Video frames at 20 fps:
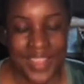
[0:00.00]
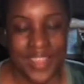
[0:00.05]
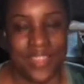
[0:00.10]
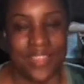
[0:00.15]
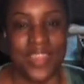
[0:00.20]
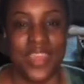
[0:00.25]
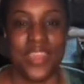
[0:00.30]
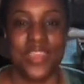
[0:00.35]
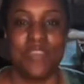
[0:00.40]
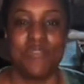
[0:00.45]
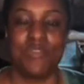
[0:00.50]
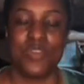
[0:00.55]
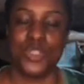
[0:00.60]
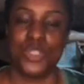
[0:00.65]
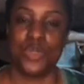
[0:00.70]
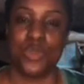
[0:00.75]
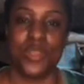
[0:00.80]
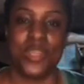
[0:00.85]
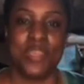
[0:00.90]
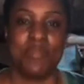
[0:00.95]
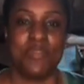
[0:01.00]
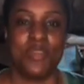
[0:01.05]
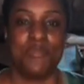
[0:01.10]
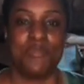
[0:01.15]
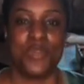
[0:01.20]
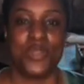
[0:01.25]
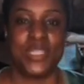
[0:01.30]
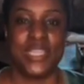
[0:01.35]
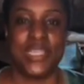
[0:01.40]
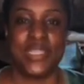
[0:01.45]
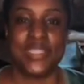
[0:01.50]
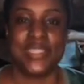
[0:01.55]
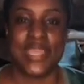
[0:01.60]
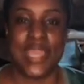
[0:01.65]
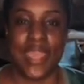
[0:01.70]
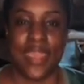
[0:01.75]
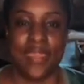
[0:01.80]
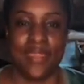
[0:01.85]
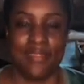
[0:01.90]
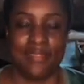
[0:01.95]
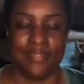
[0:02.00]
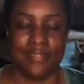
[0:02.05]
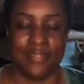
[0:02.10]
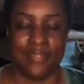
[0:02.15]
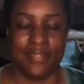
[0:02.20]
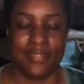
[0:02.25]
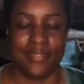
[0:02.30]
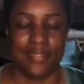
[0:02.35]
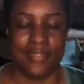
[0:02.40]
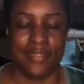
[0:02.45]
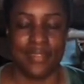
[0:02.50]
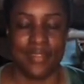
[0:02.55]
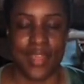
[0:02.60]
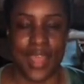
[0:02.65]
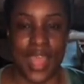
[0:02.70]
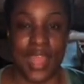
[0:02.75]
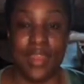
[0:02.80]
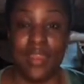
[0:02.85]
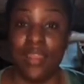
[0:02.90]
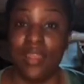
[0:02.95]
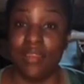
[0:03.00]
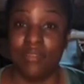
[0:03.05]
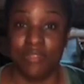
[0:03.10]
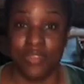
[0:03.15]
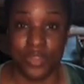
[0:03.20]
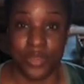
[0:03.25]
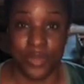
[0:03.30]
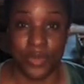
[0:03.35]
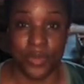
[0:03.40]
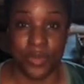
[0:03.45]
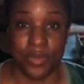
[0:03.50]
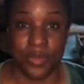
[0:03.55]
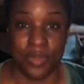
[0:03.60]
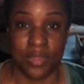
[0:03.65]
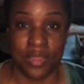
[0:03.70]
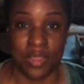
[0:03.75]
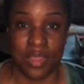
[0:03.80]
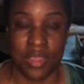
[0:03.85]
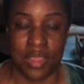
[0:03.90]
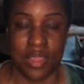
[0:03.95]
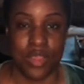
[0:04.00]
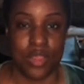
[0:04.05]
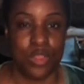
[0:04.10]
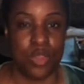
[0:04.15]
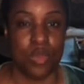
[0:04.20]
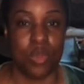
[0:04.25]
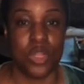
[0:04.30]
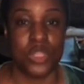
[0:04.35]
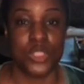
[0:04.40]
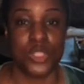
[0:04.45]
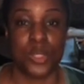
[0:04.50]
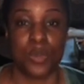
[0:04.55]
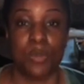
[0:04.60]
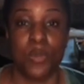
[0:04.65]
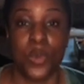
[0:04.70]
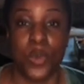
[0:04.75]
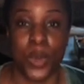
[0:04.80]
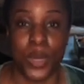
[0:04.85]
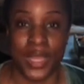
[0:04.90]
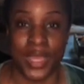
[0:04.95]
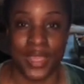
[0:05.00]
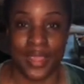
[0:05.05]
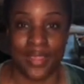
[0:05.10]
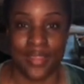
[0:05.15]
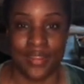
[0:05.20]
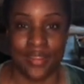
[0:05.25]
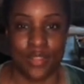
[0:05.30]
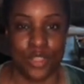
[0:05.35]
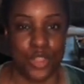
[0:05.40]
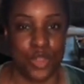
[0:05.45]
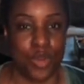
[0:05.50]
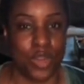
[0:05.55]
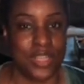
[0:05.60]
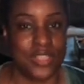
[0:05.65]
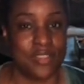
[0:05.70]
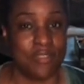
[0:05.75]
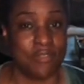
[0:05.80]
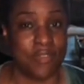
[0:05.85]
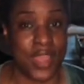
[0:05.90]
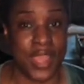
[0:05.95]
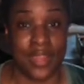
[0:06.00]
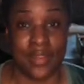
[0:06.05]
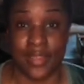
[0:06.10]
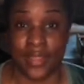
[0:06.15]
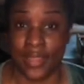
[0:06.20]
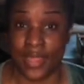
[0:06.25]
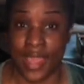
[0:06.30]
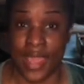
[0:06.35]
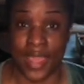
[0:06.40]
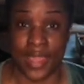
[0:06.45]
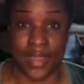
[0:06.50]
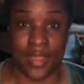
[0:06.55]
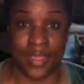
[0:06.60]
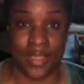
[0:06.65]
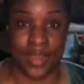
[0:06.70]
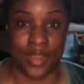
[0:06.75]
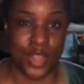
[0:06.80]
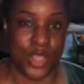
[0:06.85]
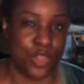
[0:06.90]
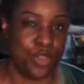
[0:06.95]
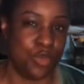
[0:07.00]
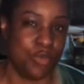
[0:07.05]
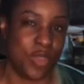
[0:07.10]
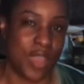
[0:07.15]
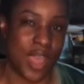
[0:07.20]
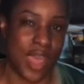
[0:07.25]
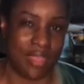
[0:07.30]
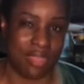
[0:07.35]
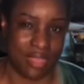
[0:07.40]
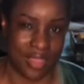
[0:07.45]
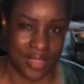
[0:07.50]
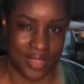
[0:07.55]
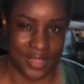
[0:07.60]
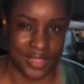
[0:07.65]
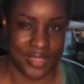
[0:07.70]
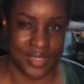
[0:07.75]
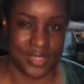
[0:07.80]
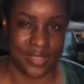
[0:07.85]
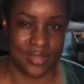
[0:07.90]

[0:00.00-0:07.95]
Thank you for joining me for day ten. I love you. You are supported. You are divinely guided. You got this.